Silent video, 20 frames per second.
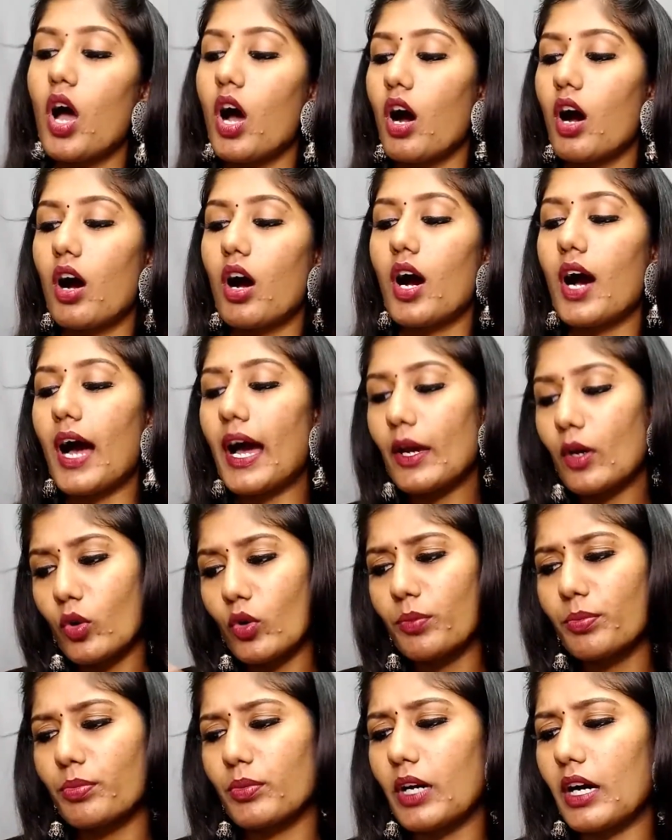
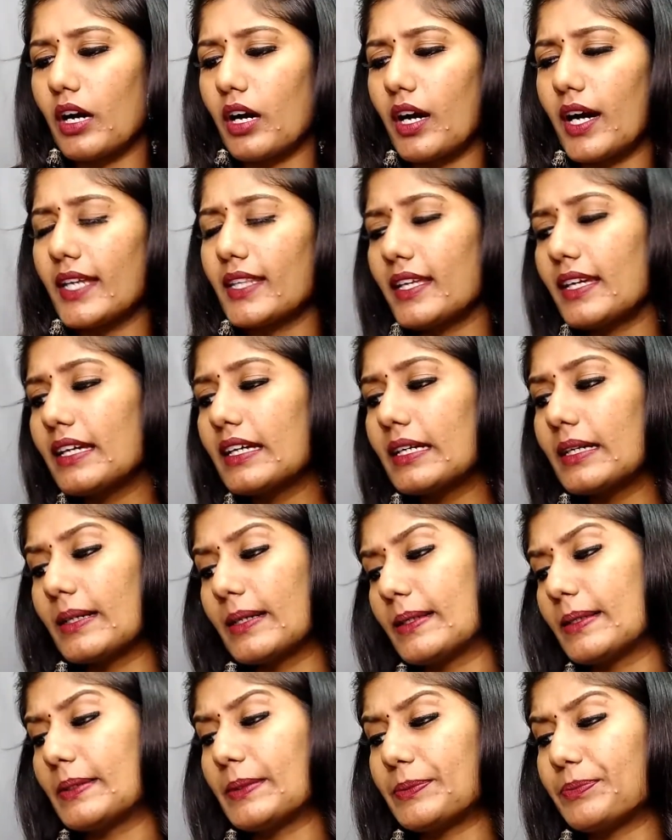I think
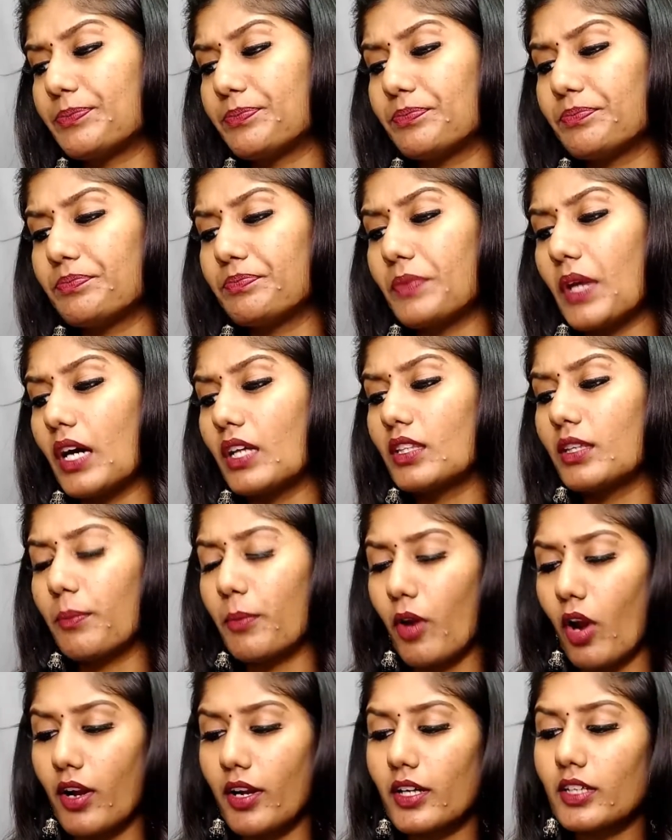the
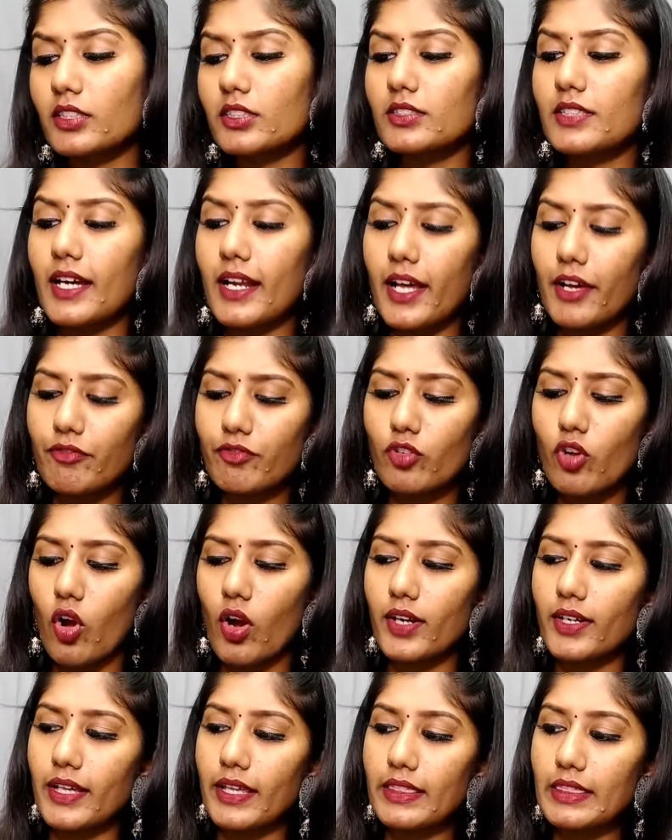products that I've
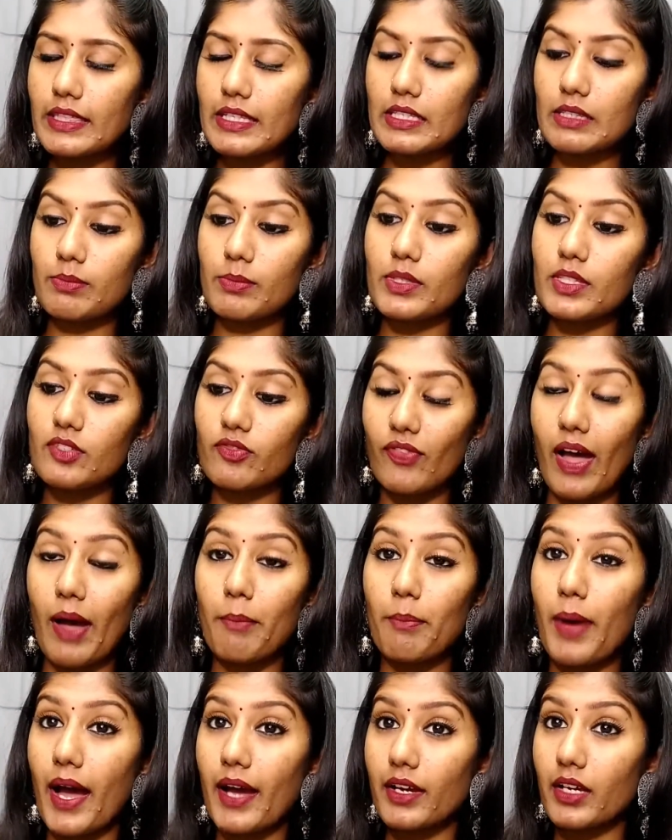got in this month's
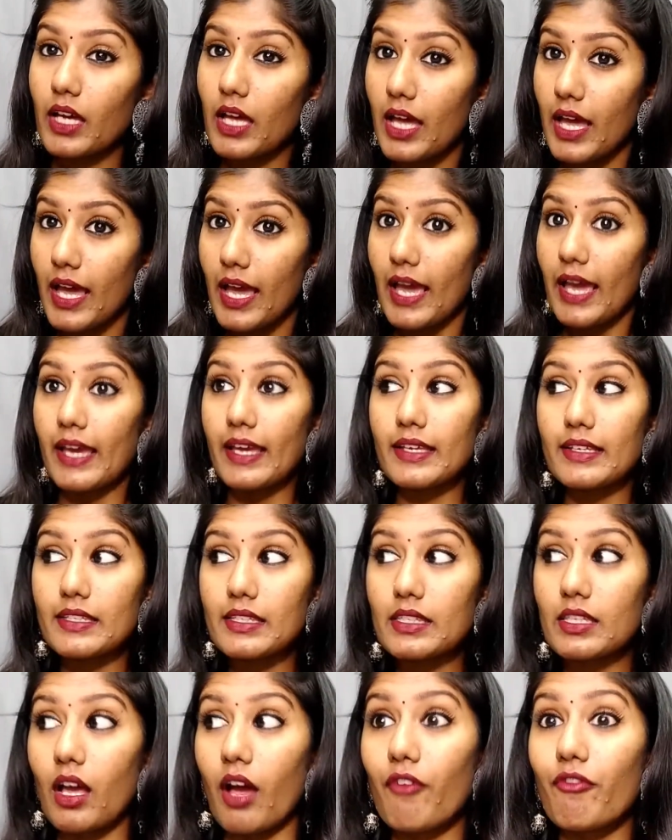Fab Bag
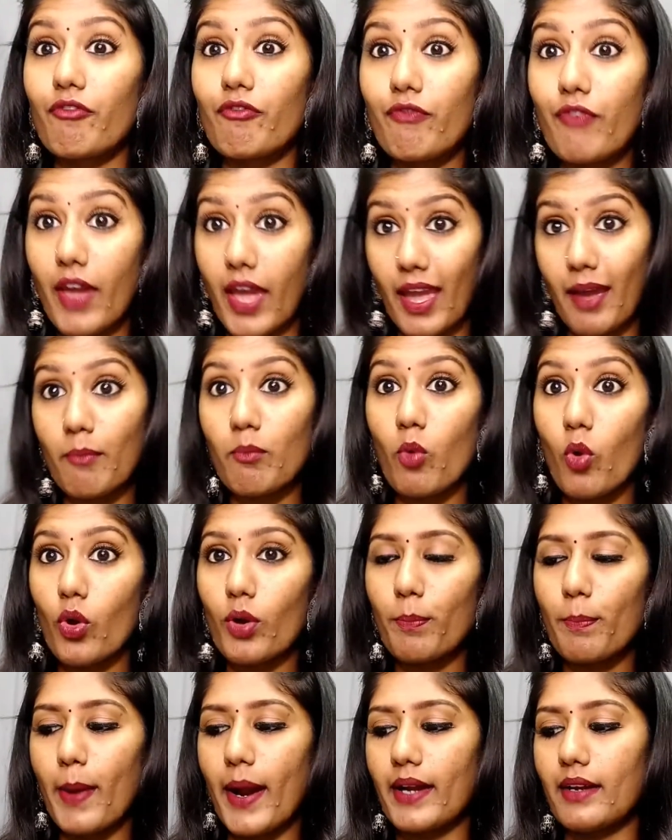is way more
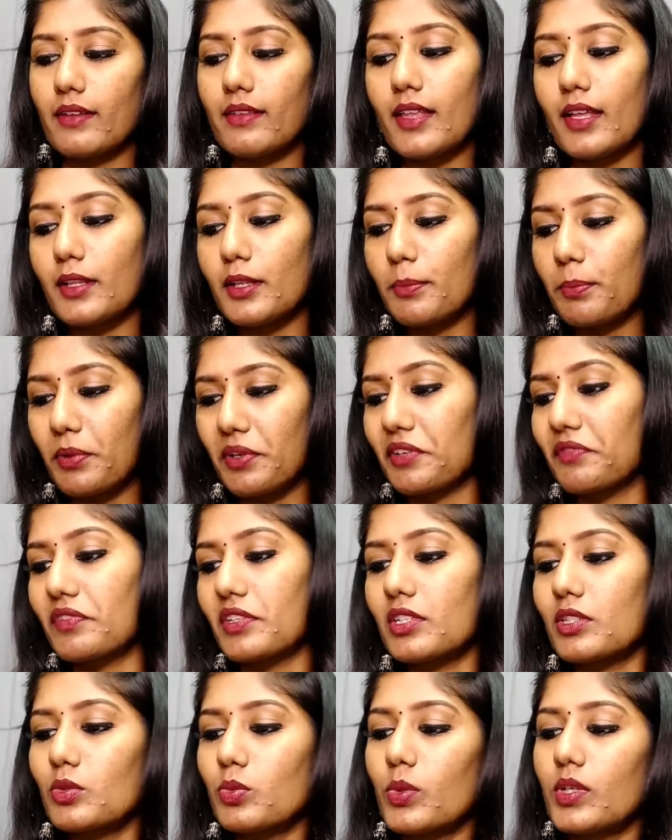better than the
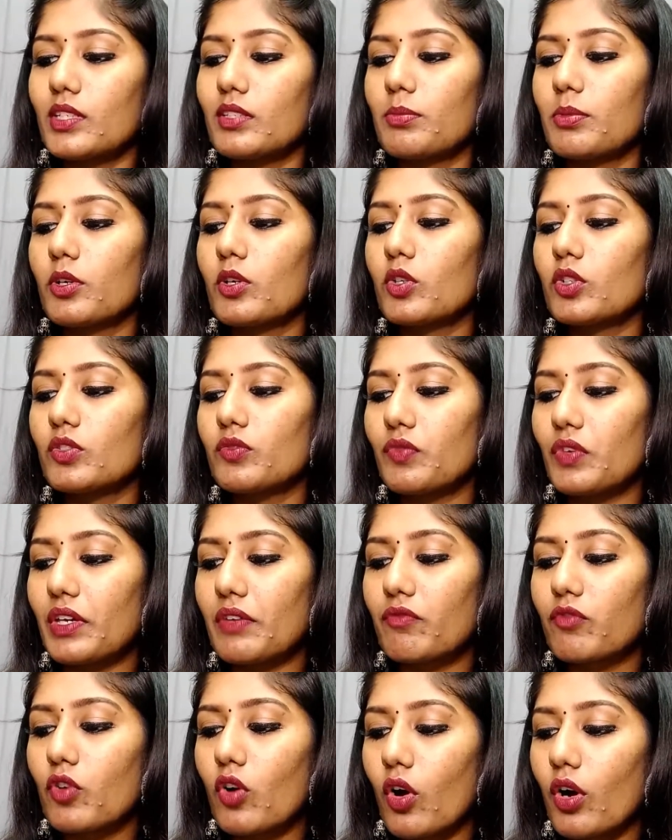previous ones, because
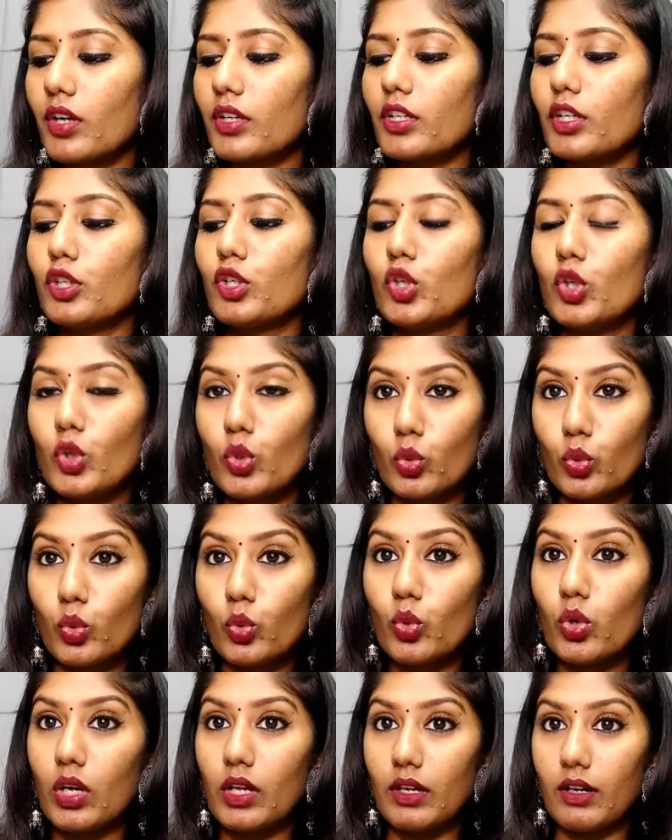we've got
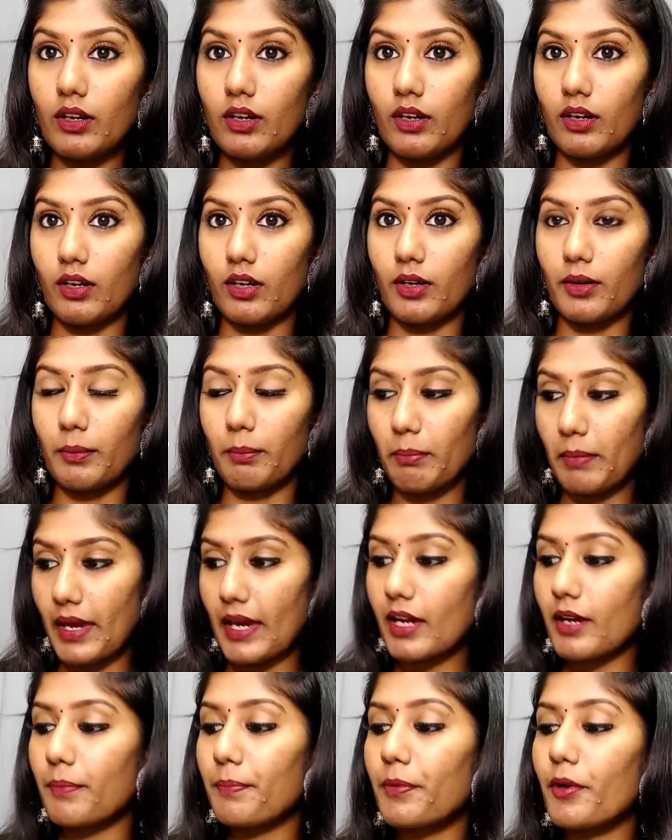two
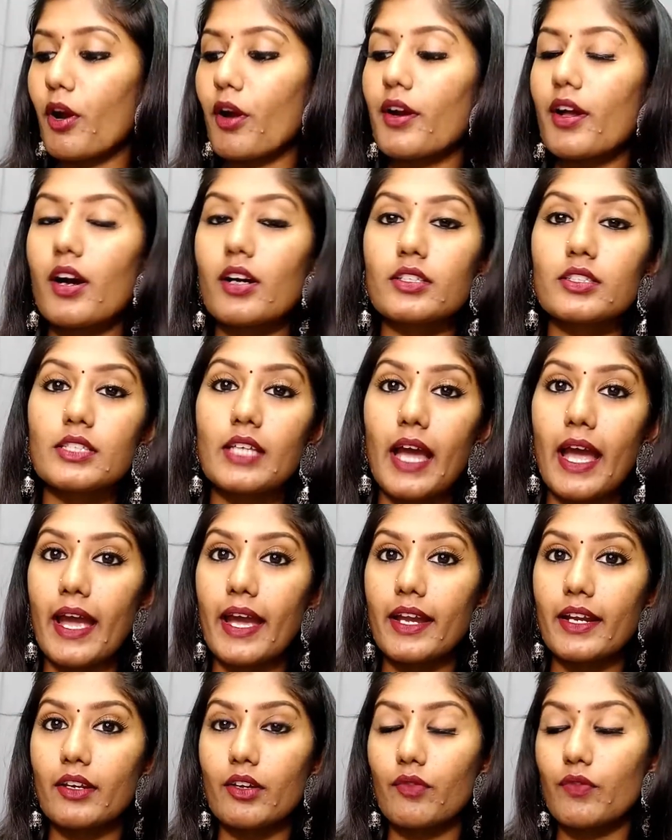makeup products,
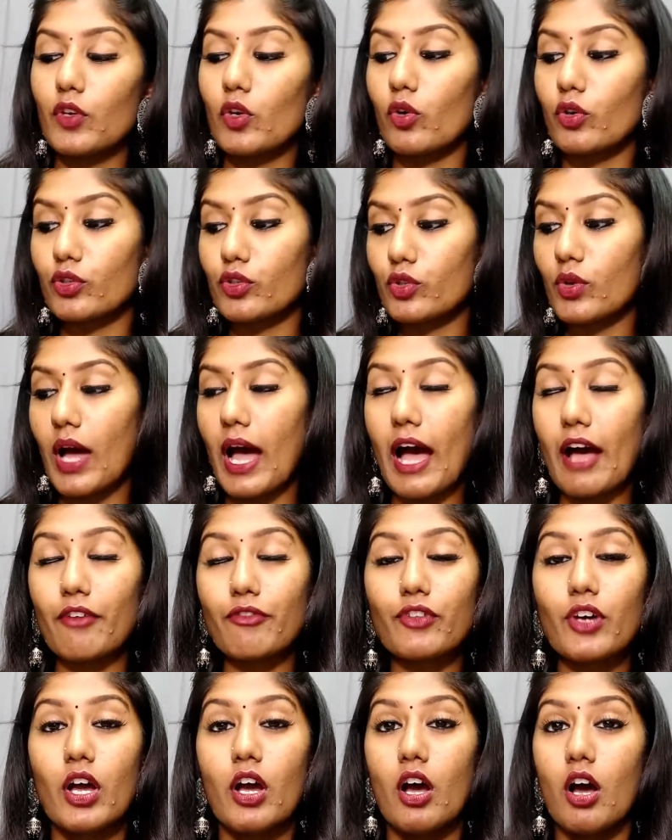and we also
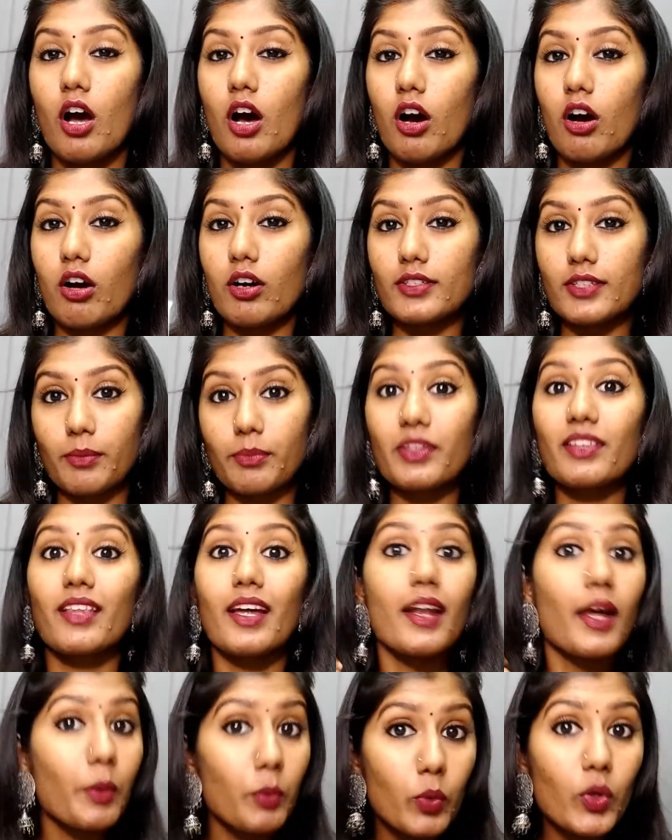have something
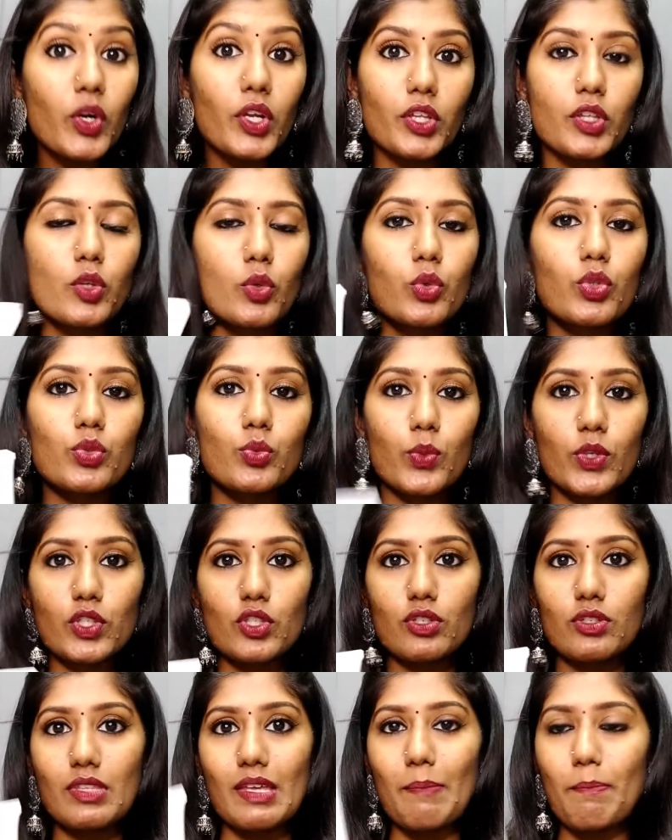that I would use, which
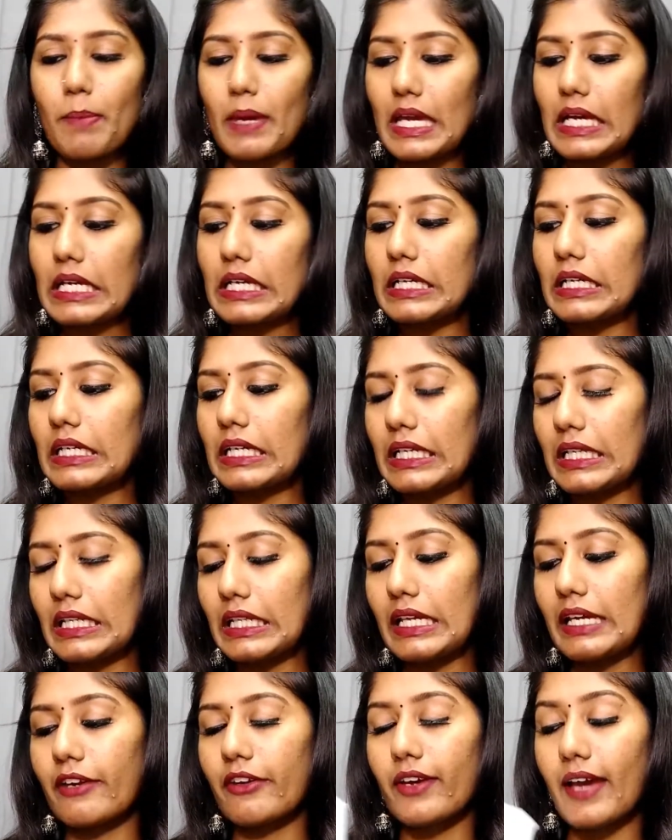is the pink
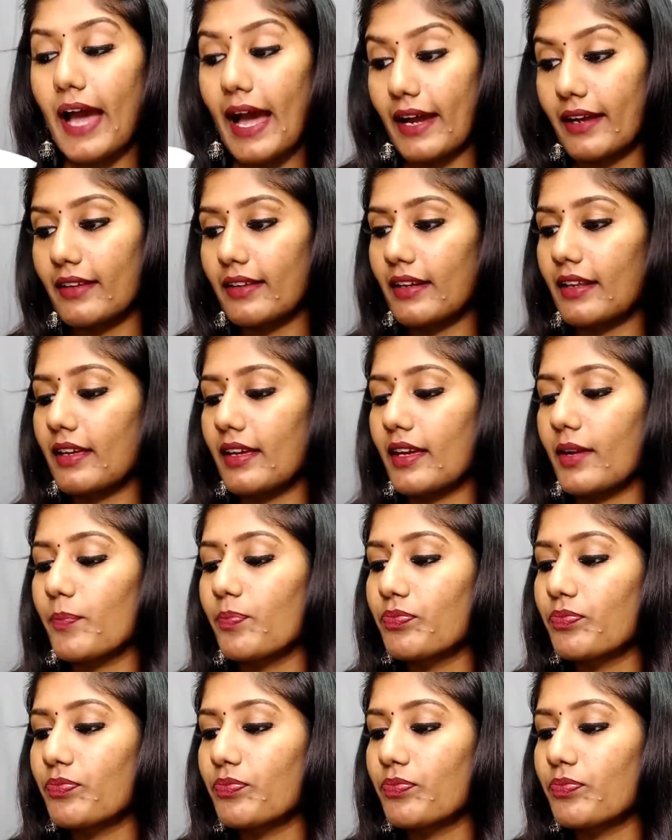clay acne